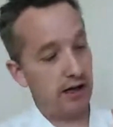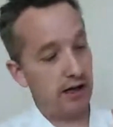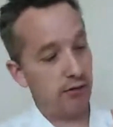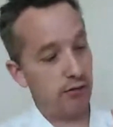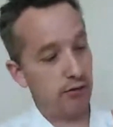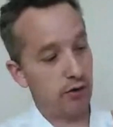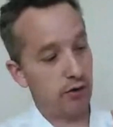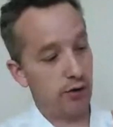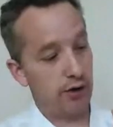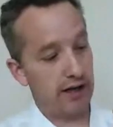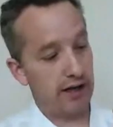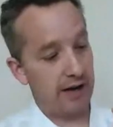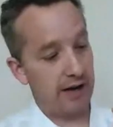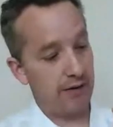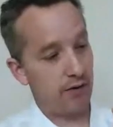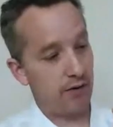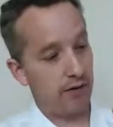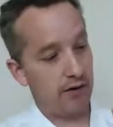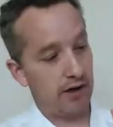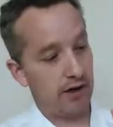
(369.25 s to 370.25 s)
recording app, so
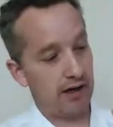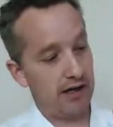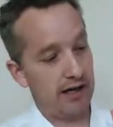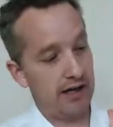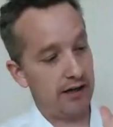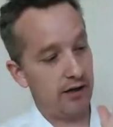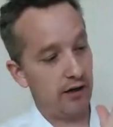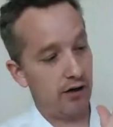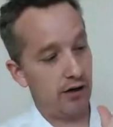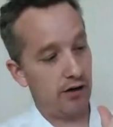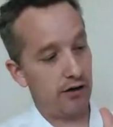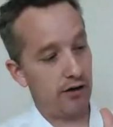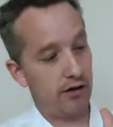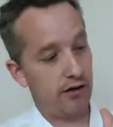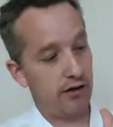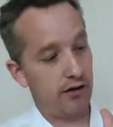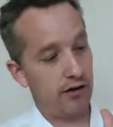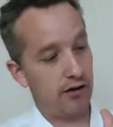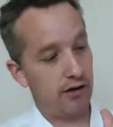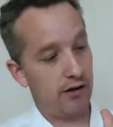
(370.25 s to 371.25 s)
I'm going to click on
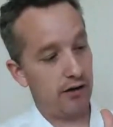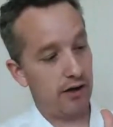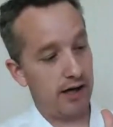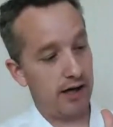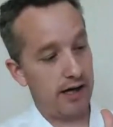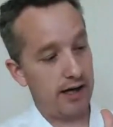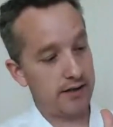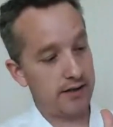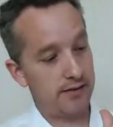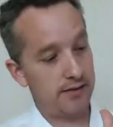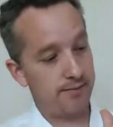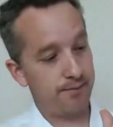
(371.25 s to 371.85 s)
that.